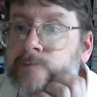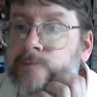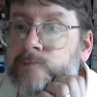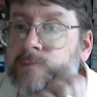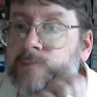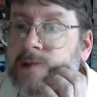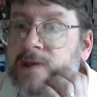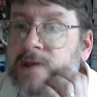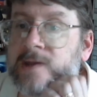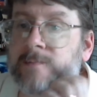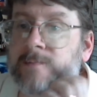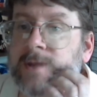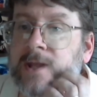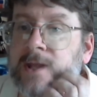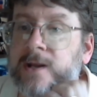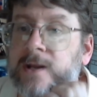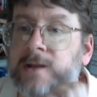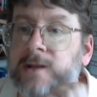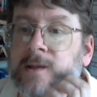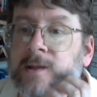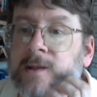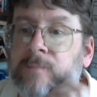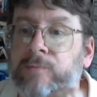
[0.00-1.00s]
He
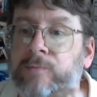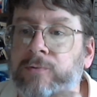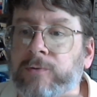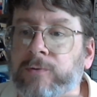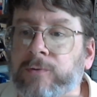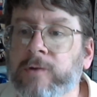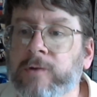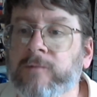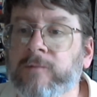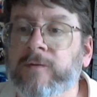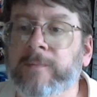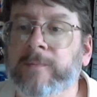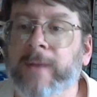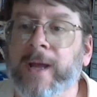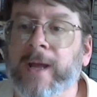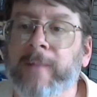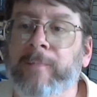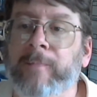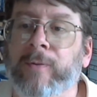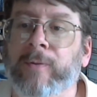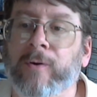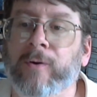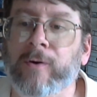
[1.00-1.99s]
immediately proved my
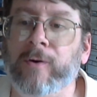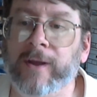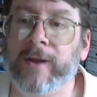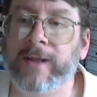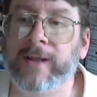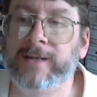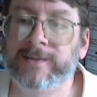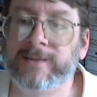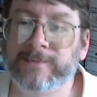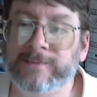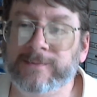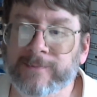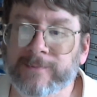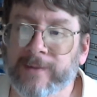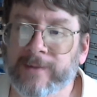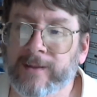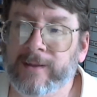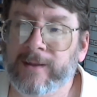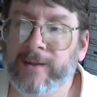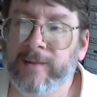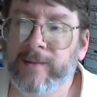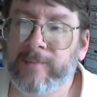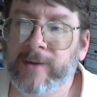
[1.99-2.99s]
point
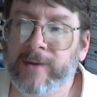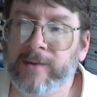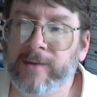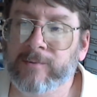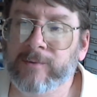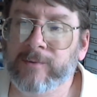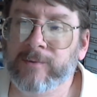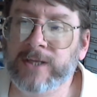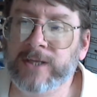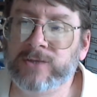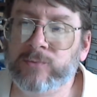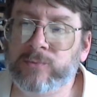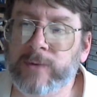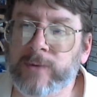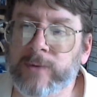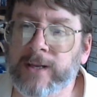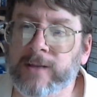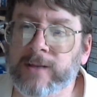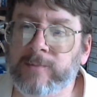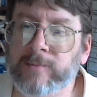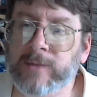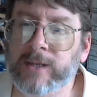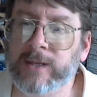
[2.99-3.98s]
by
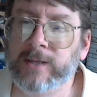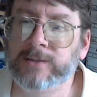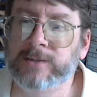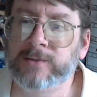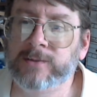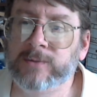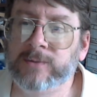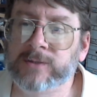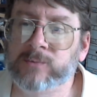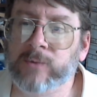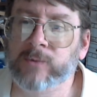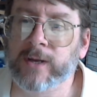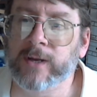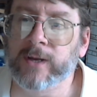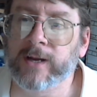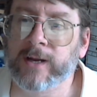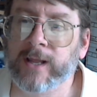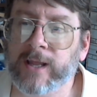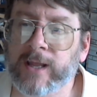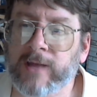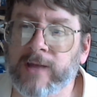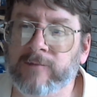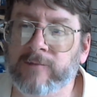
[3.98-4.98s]
retweeting me to his
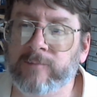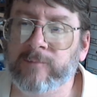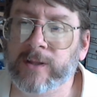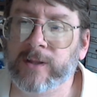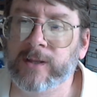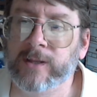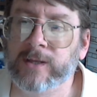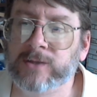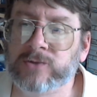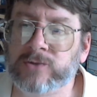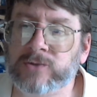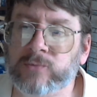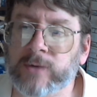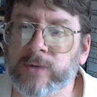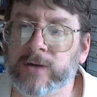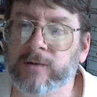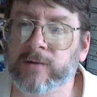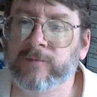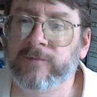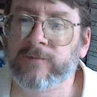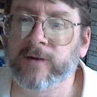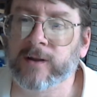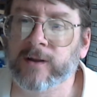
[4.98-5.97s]
1.5 million
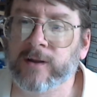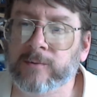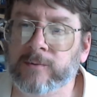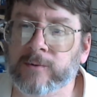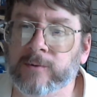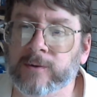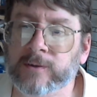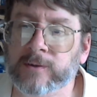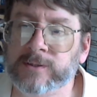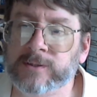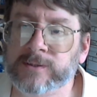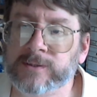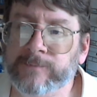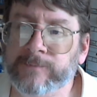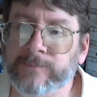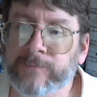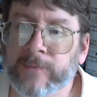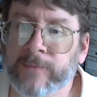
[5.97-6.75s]
Twitter followers,